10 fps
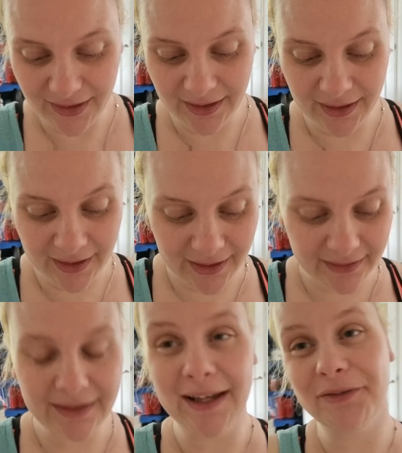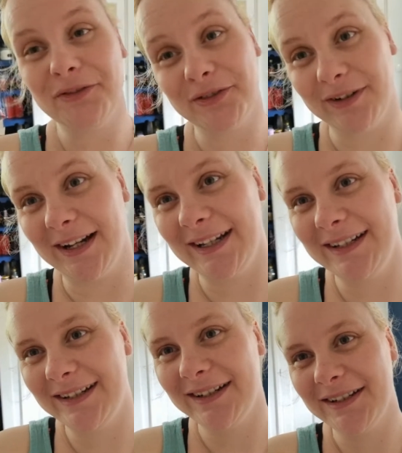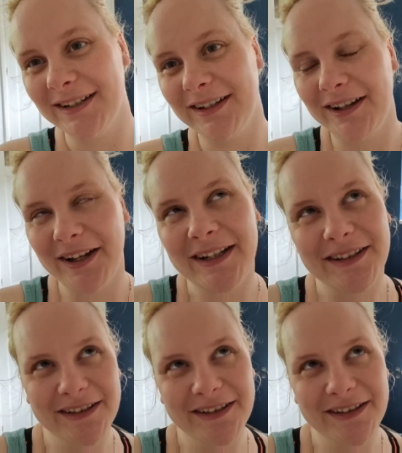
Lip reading: And I've tried, and